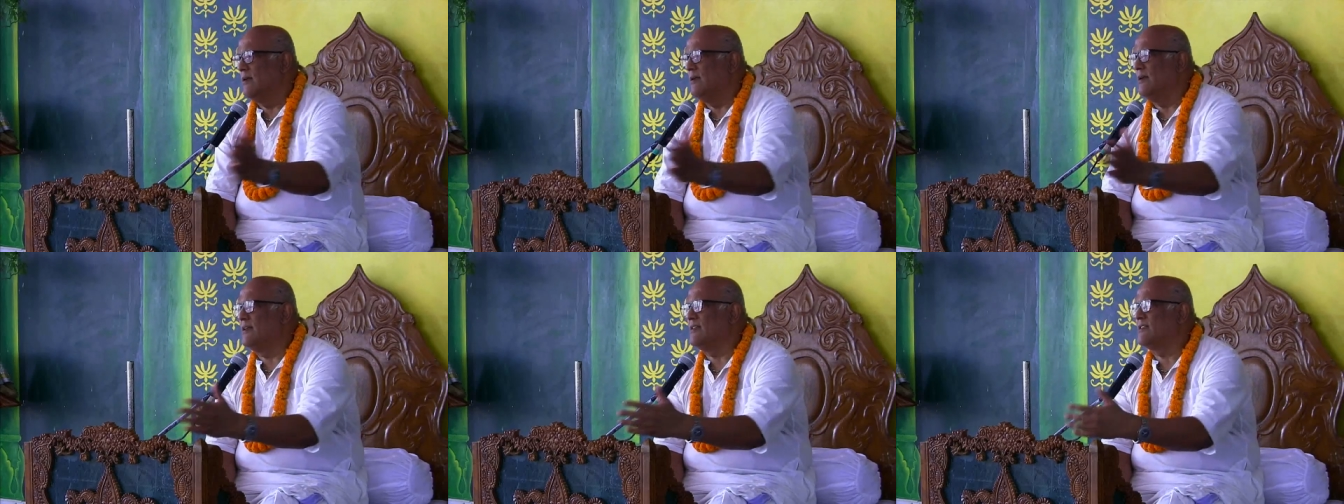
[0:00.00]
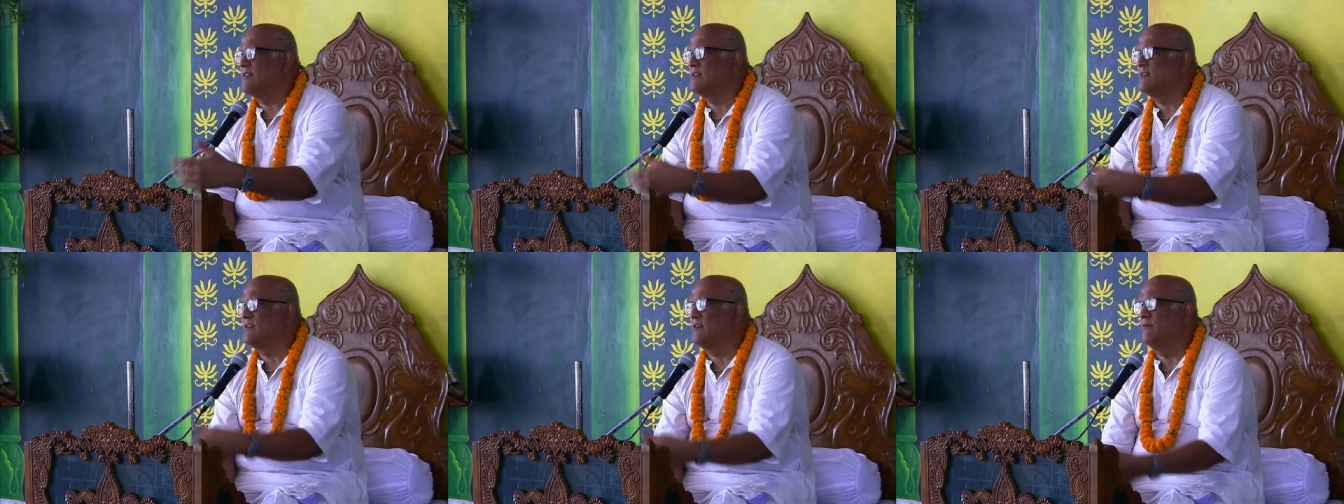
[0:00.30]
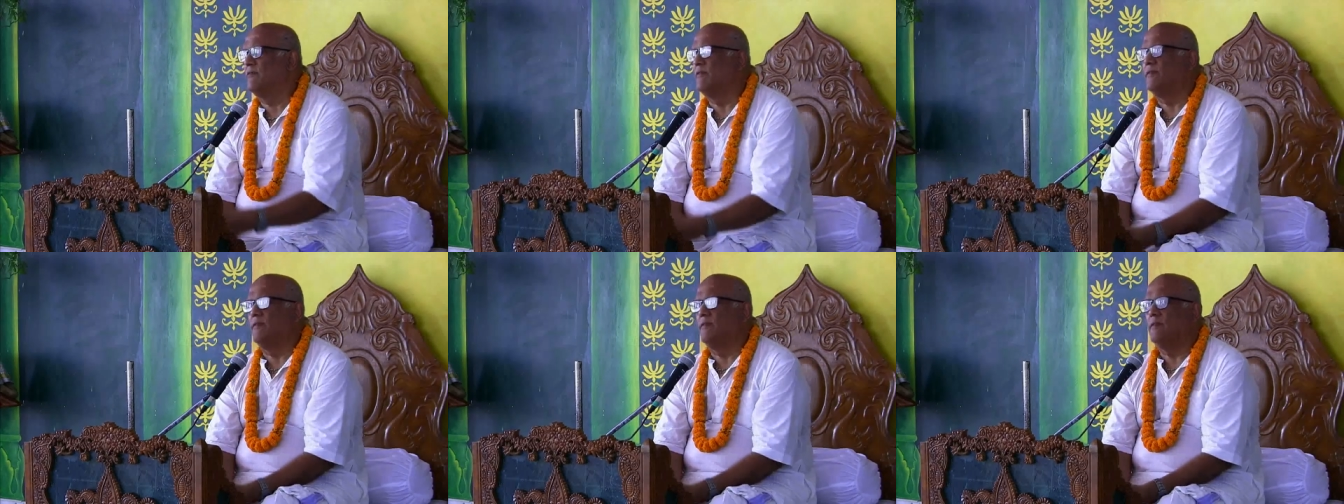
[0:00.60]
lists
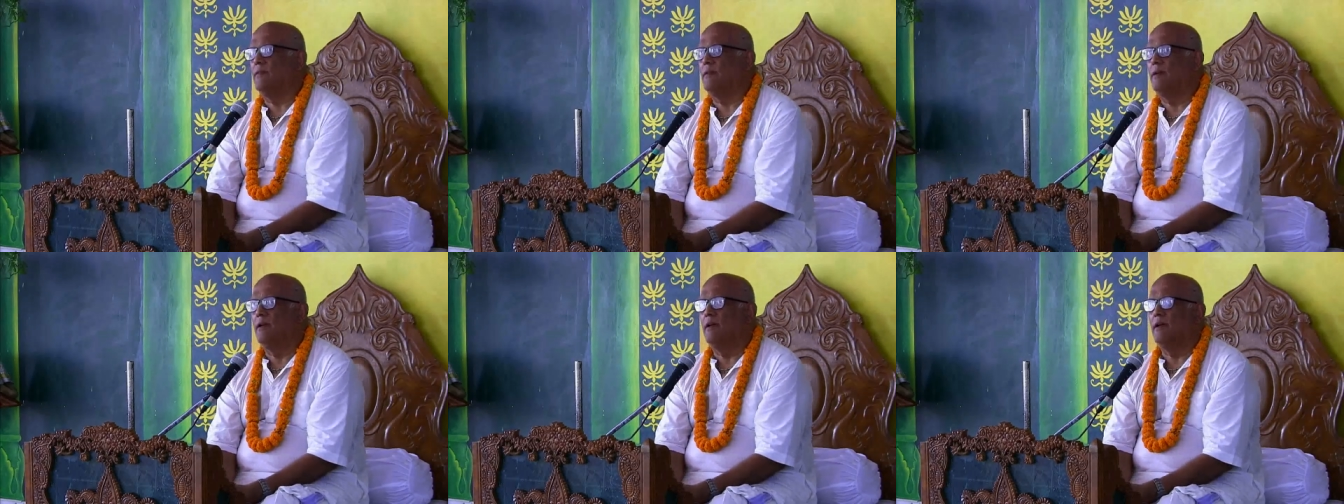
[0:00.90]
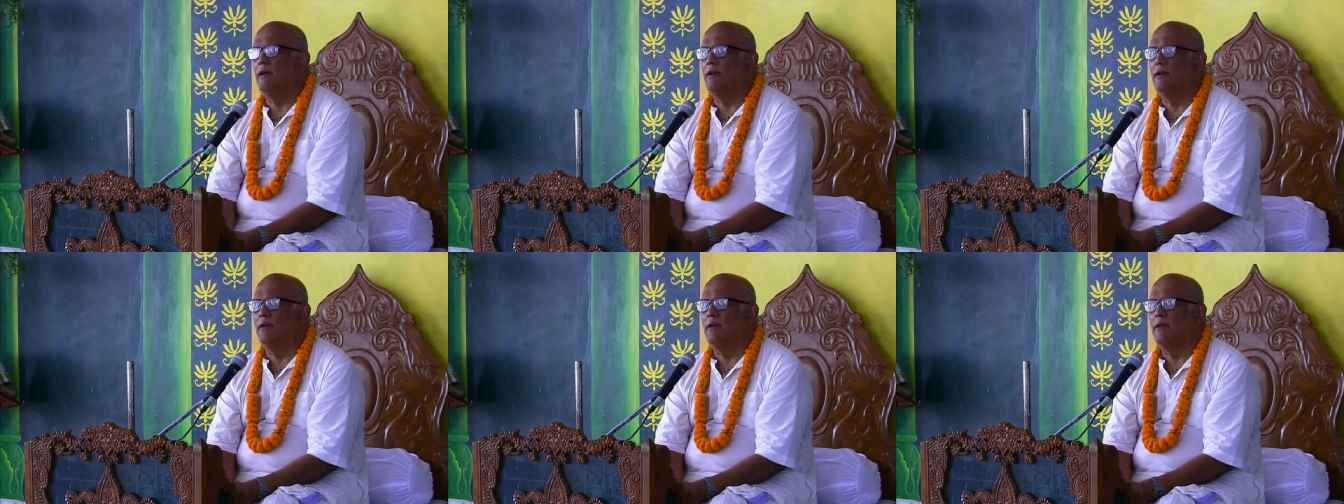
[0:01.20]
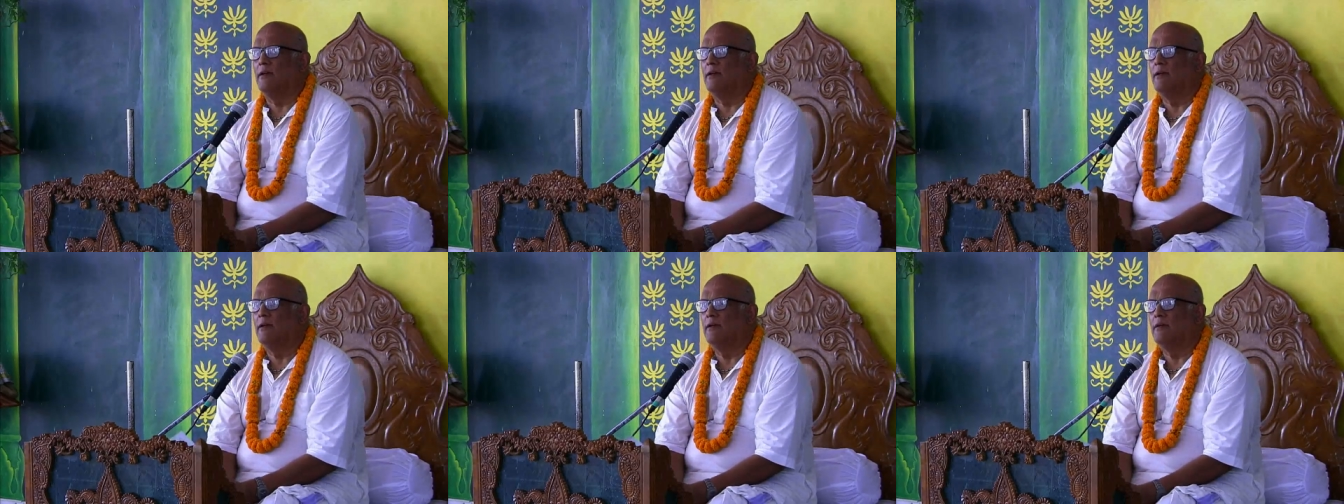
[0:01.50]
of
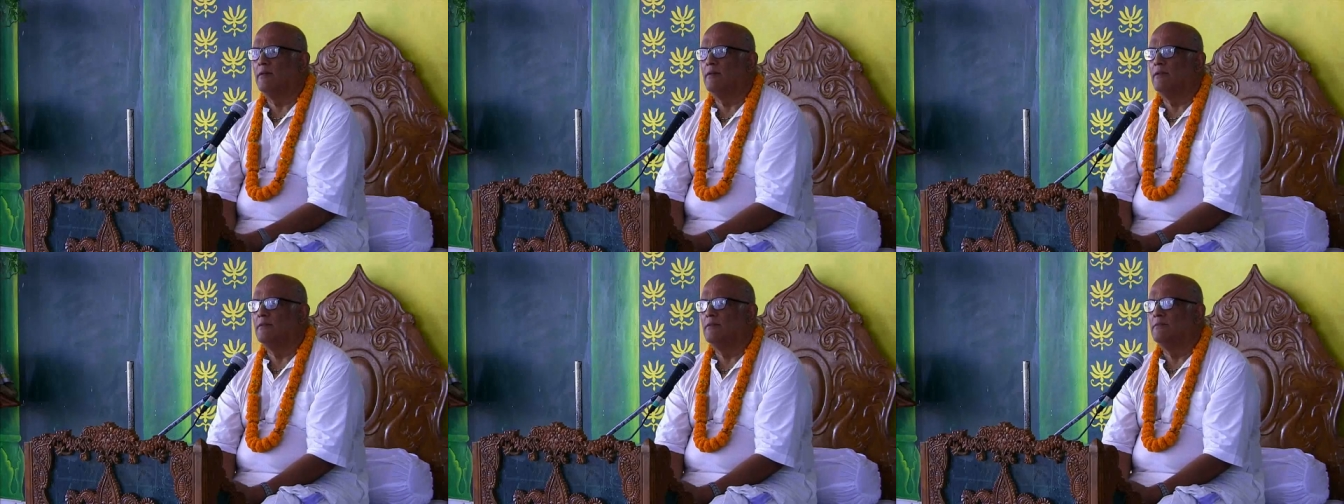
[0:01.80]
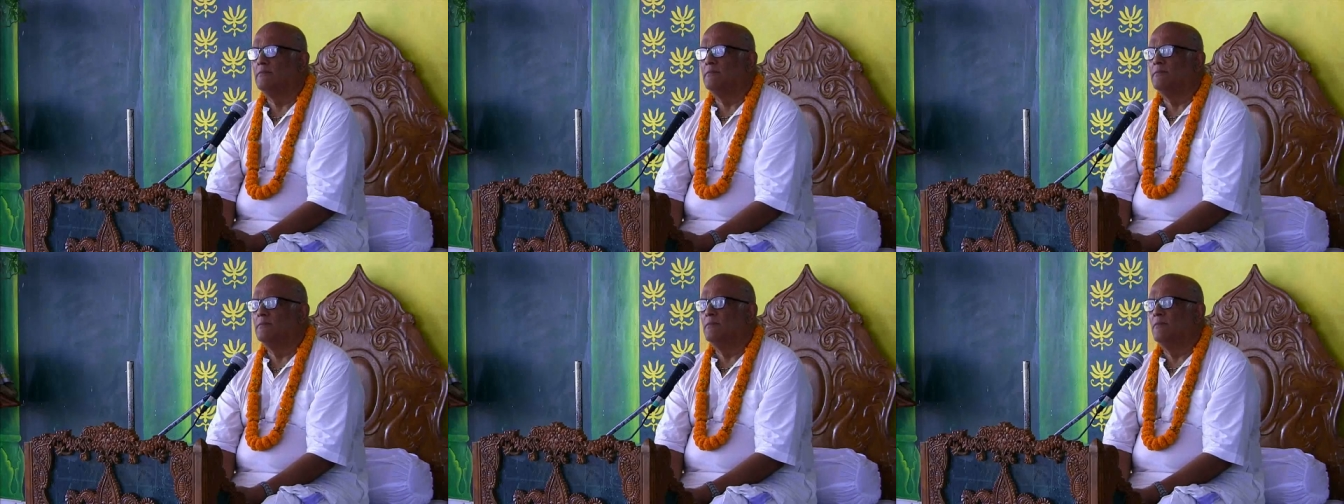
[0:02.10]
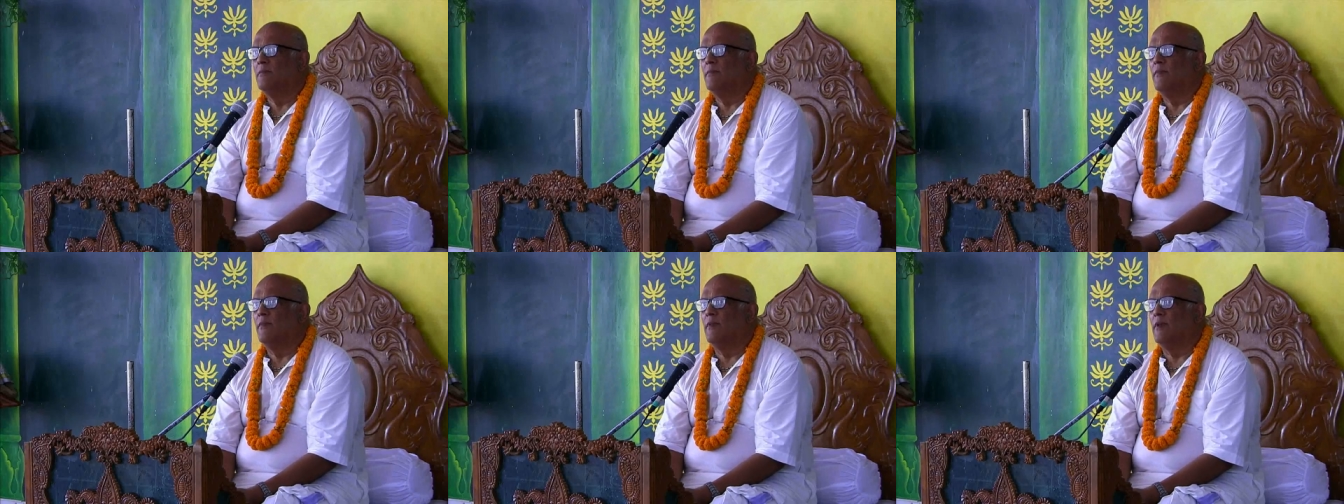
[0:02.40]
uh,
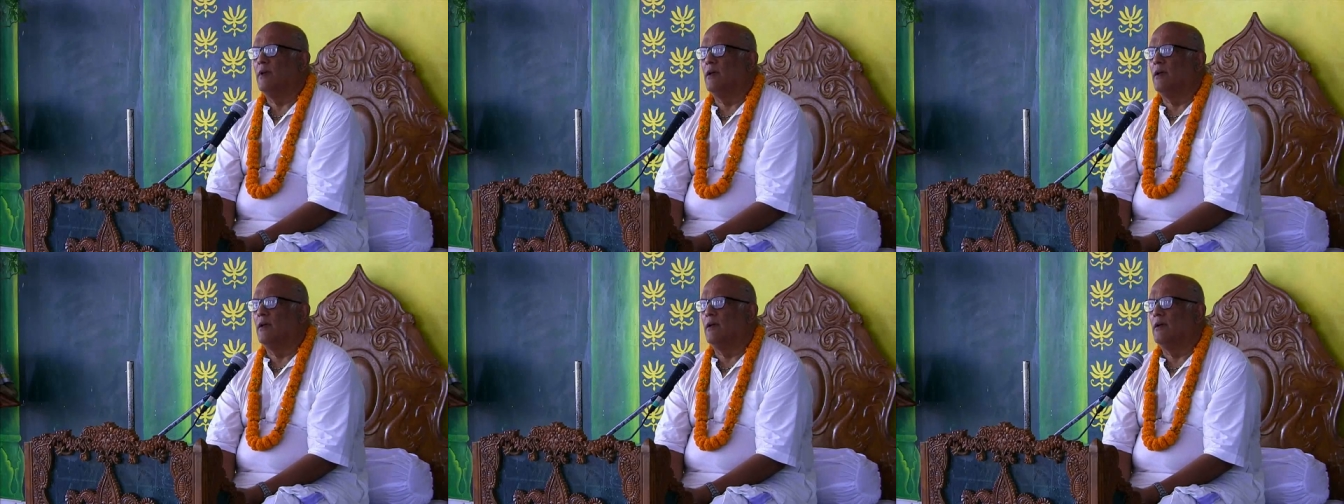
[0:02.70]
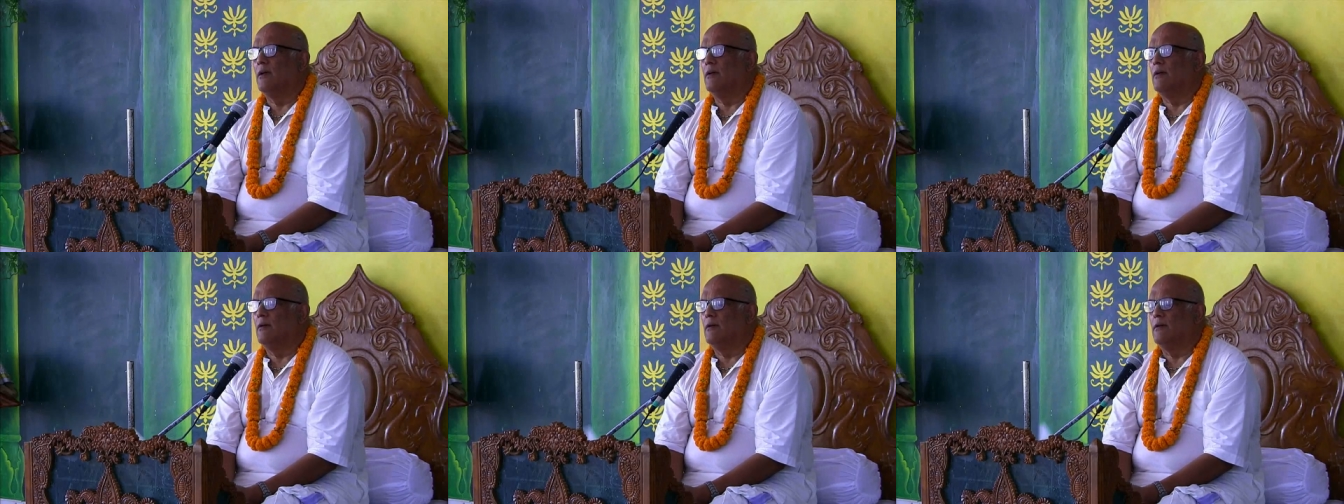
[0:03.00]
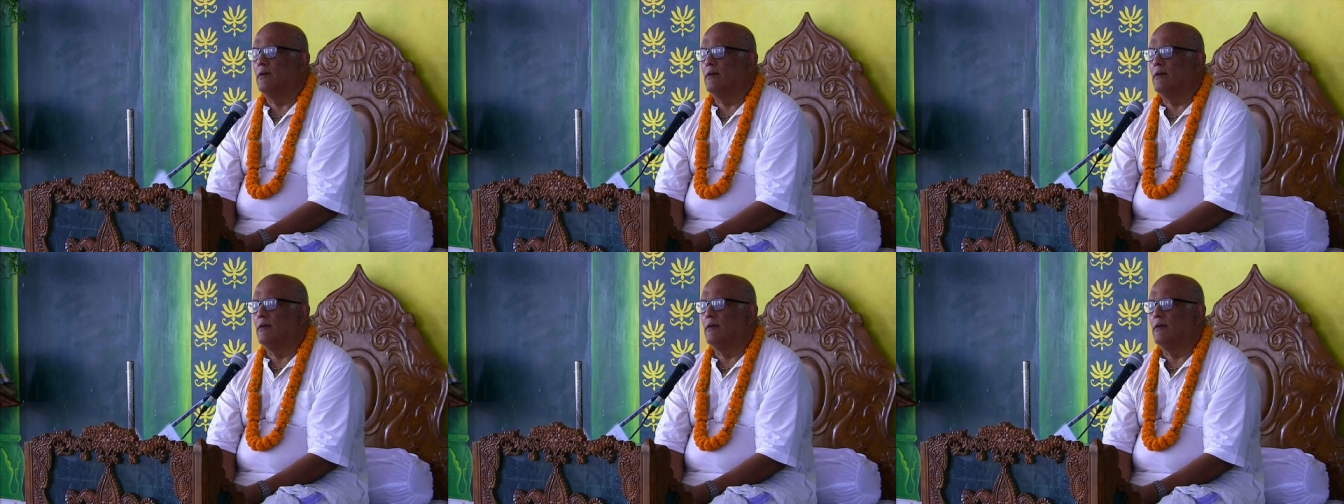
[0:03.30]
uh, uh